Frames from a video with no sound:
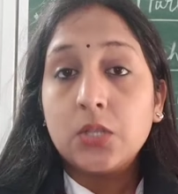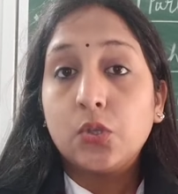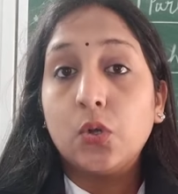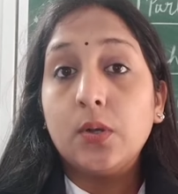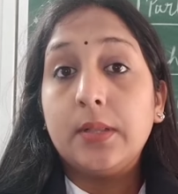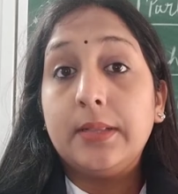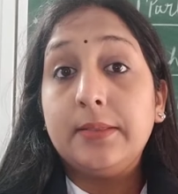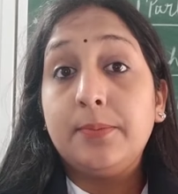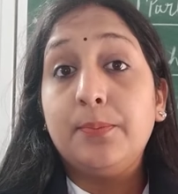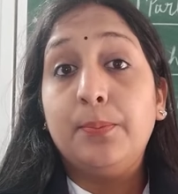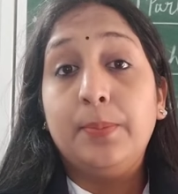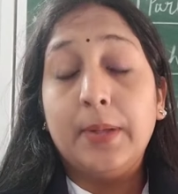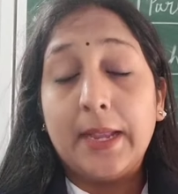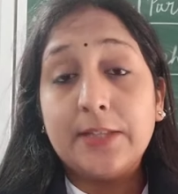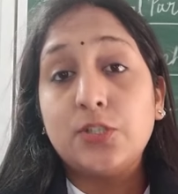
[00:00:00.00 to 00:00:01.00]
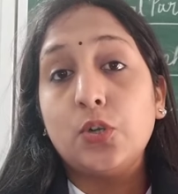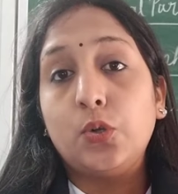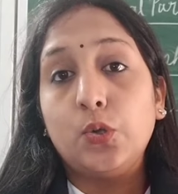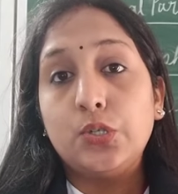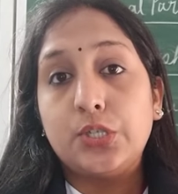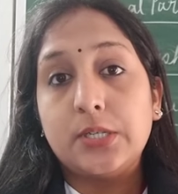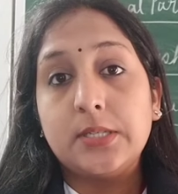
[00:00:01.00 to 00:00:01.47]
So
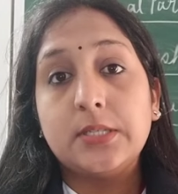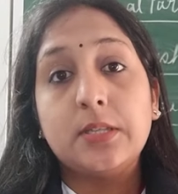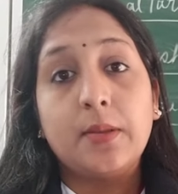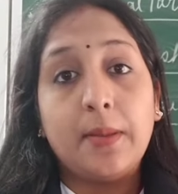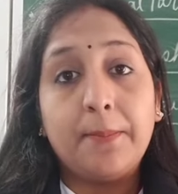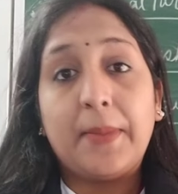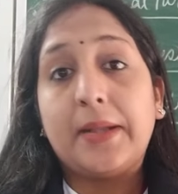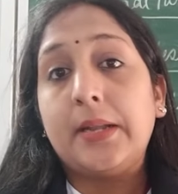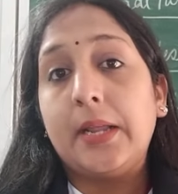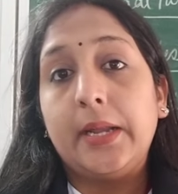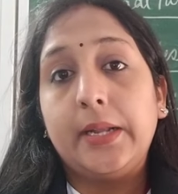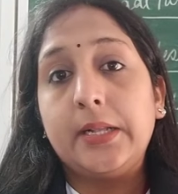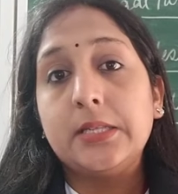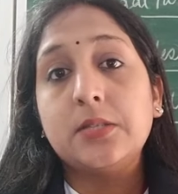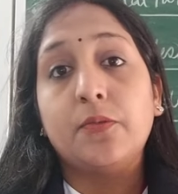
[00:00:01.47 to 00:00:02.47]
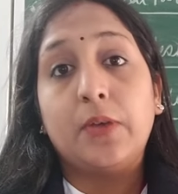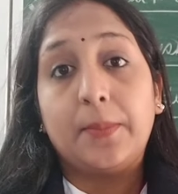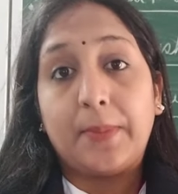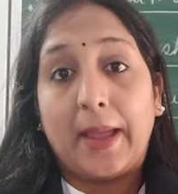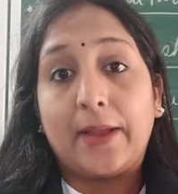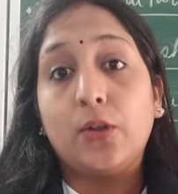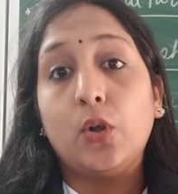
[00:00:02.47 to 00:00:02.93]
institutions, materials were
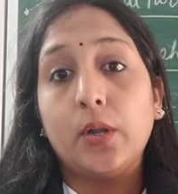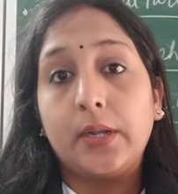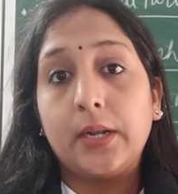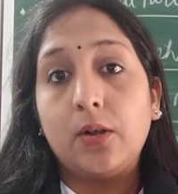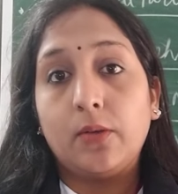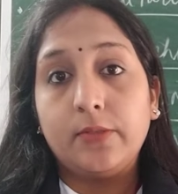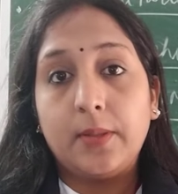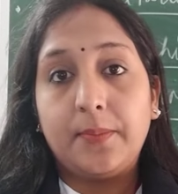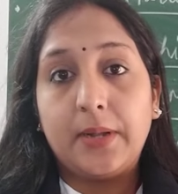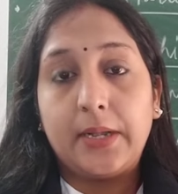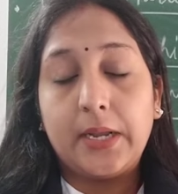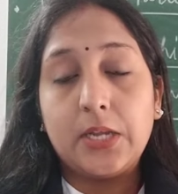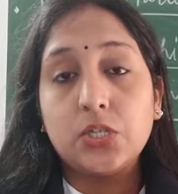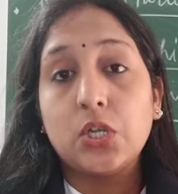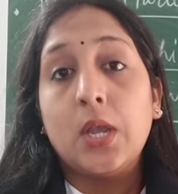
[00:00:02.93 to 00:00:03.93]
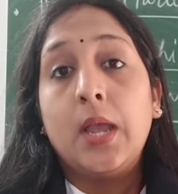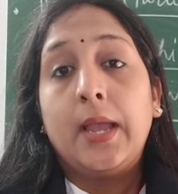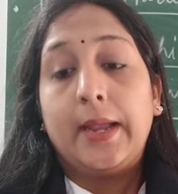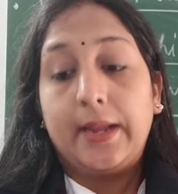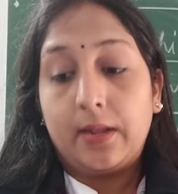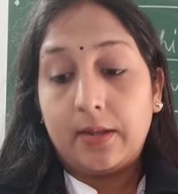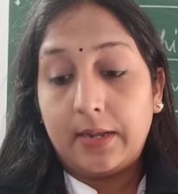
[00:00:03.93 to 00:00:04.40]
boycotted of the British,
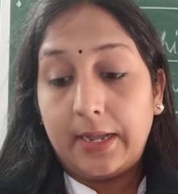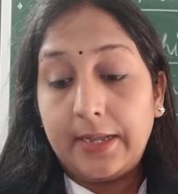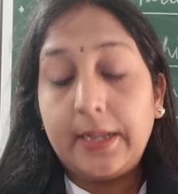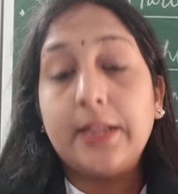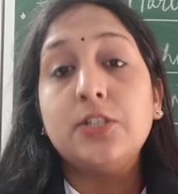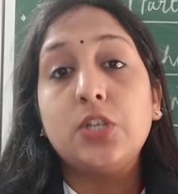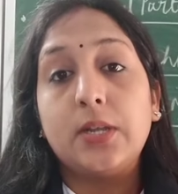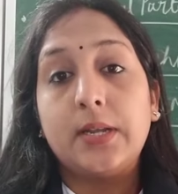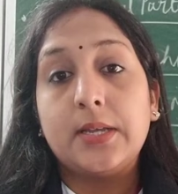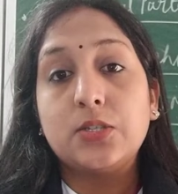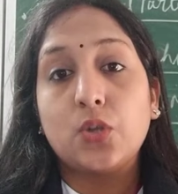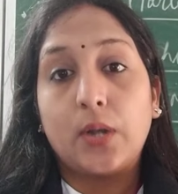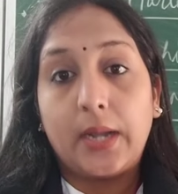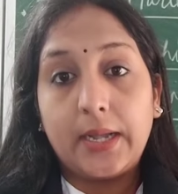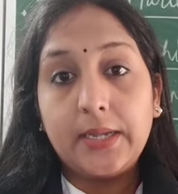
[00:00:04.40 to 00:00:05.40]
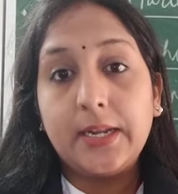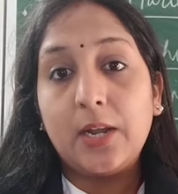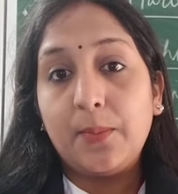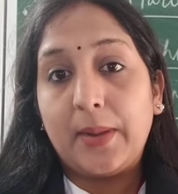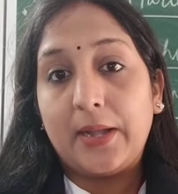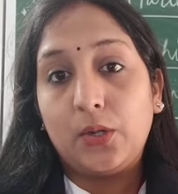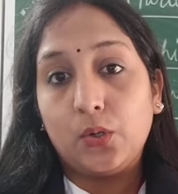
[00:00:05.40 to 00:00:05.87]
indigenous or
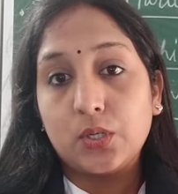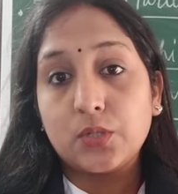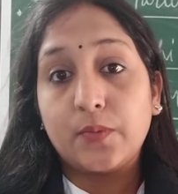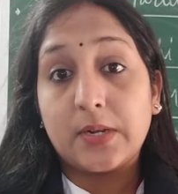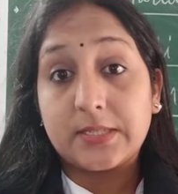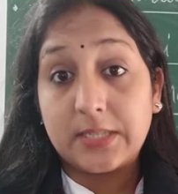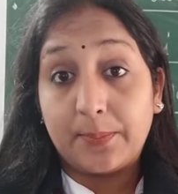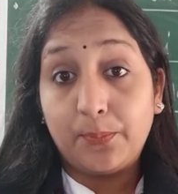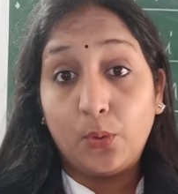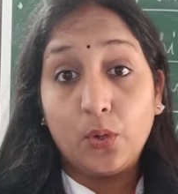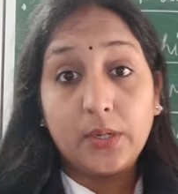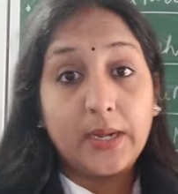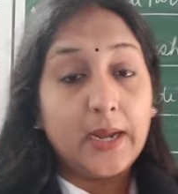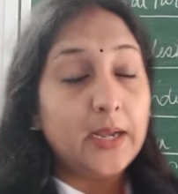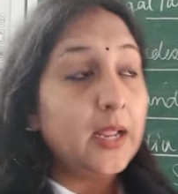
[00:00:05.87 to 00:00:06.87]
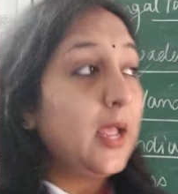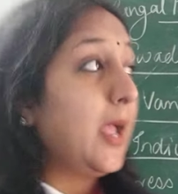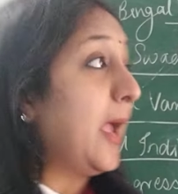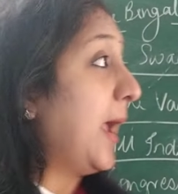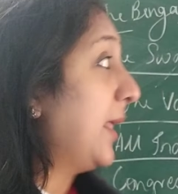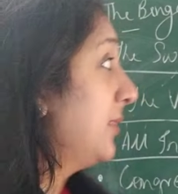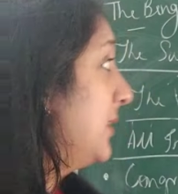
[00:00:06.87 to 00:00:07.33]
Indian made goods were supported,
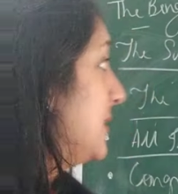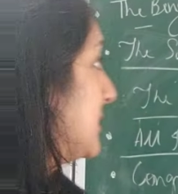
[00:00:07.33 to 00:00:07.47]
and